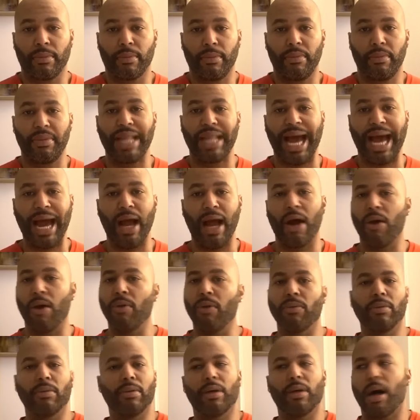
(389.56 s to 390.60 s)

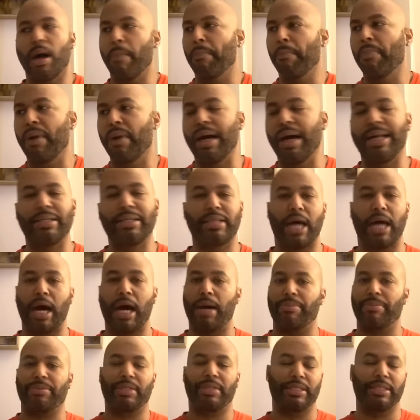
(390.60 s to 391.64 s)
Now, a month
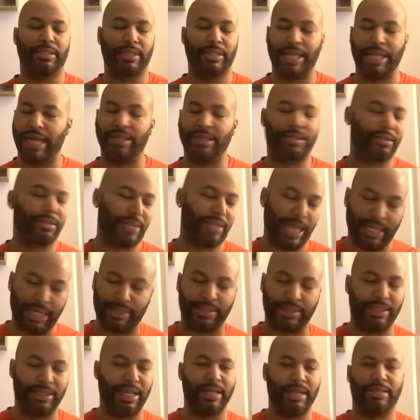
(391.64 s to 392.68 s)
tops.
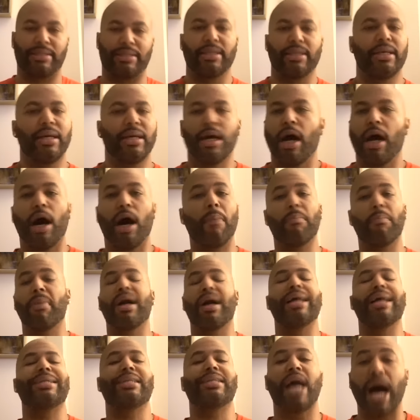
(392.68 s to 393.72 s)
That's a
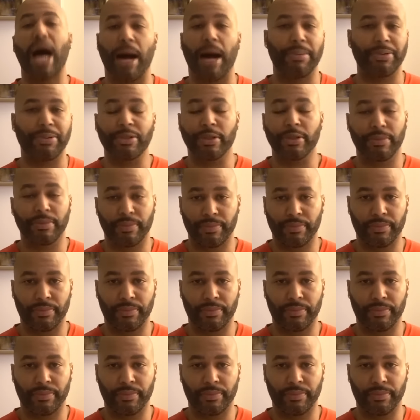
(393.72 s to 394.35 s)
month tops.